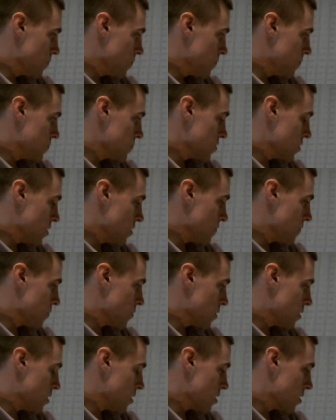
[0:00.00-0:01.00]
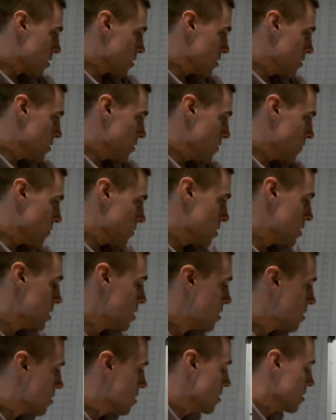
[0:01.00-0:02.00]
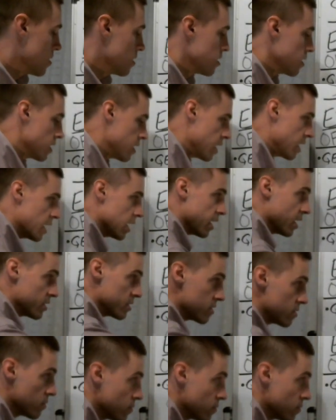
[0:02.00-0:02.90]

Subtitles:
solve for r over here, and